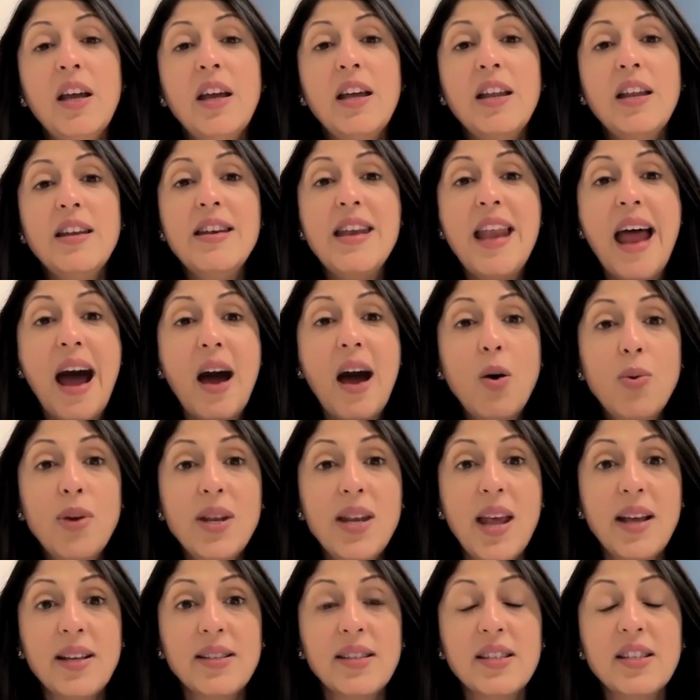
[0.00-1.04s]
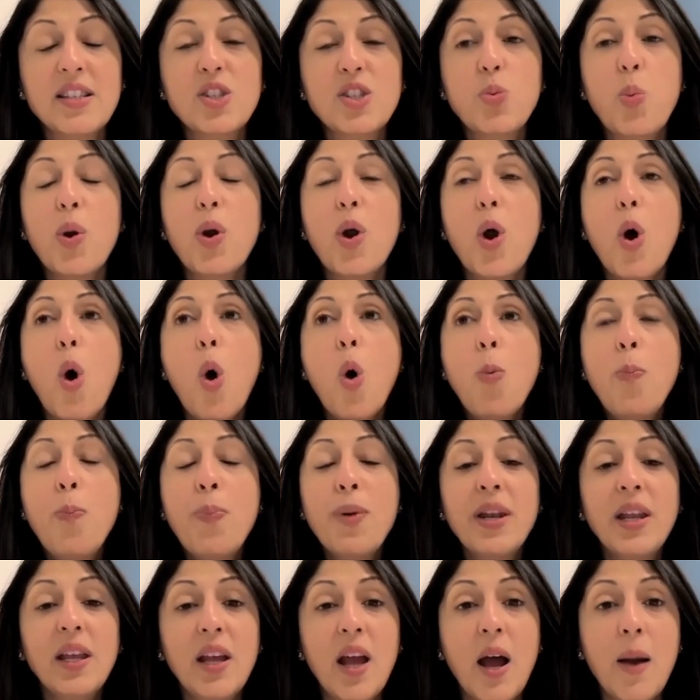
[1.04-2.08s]
now, in essence, we're
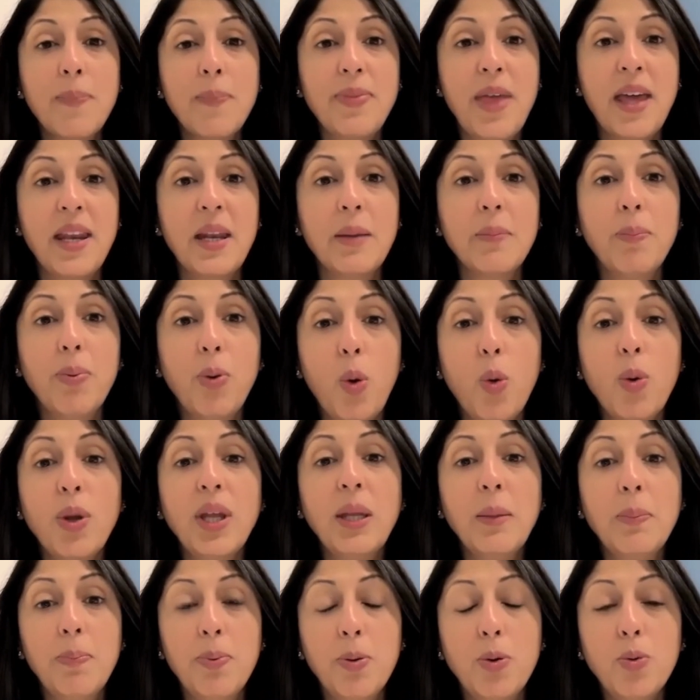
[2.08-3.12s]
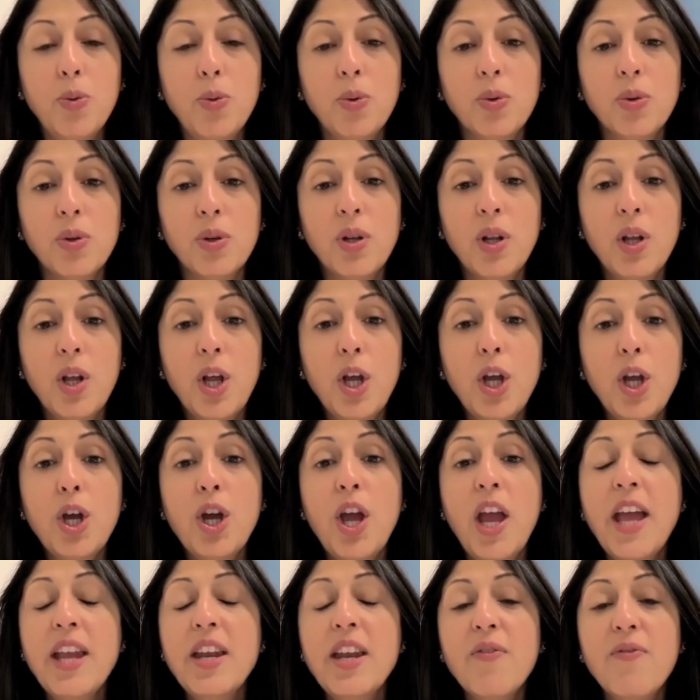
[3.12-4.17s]
opening up that employee pool
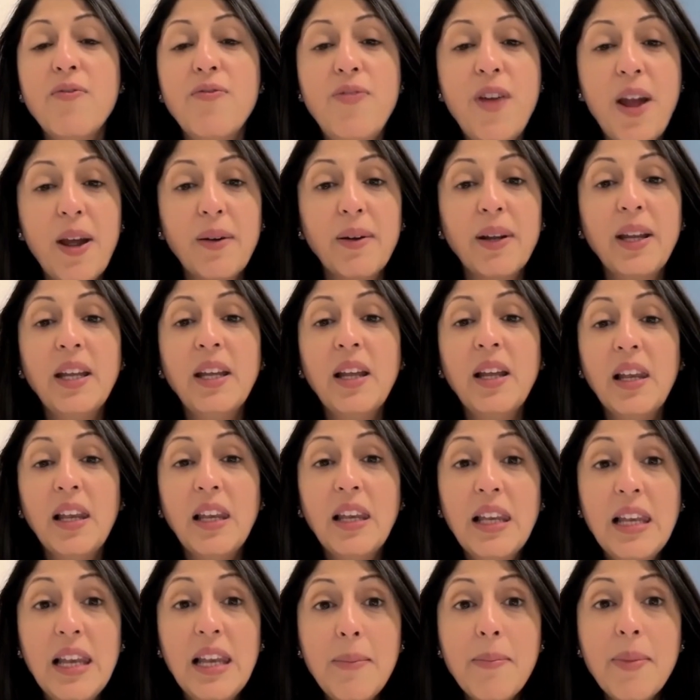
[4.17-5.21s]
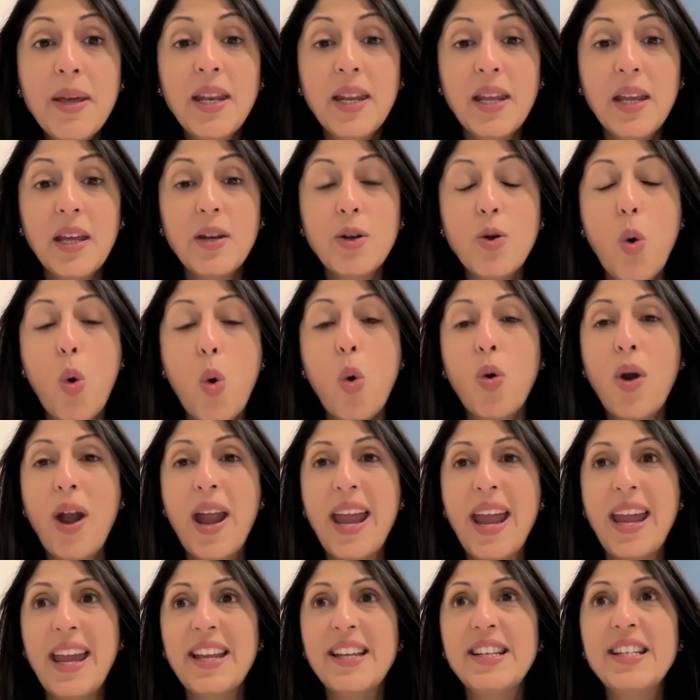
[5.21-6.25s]
in a very limited or
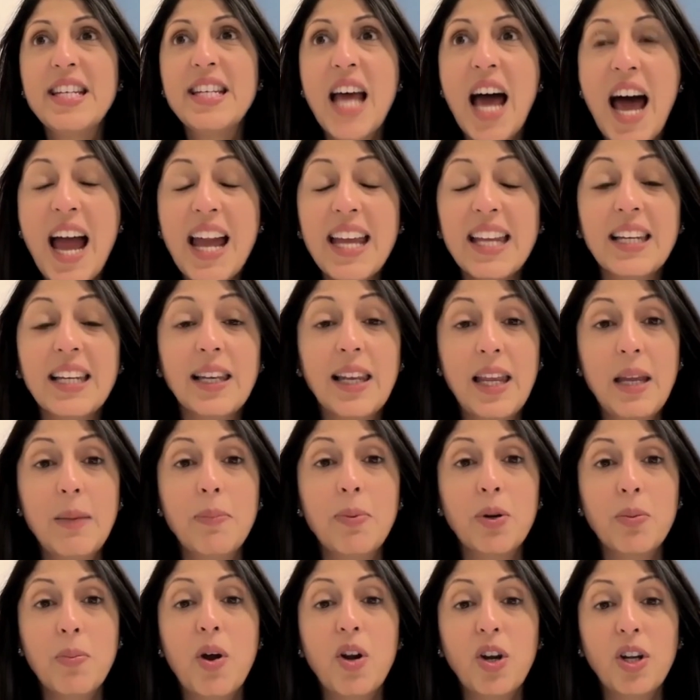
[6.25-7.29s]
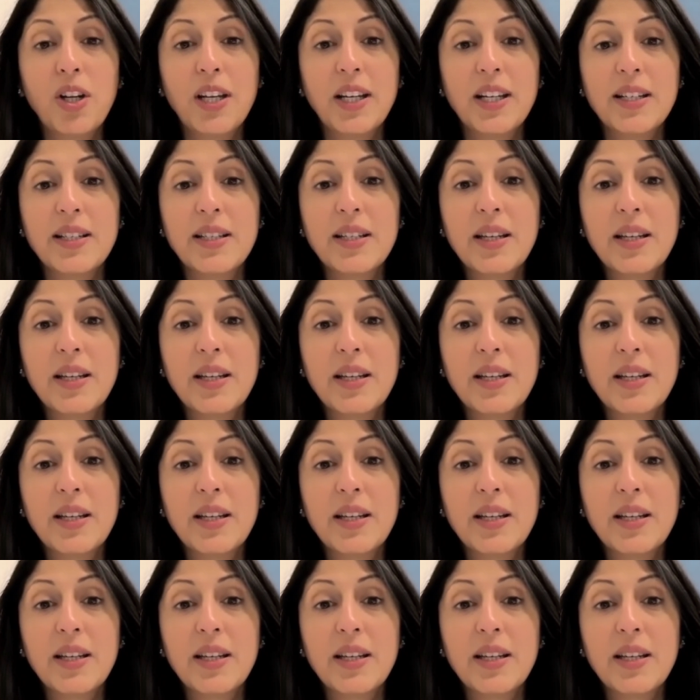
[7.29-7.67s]
a tight labor market.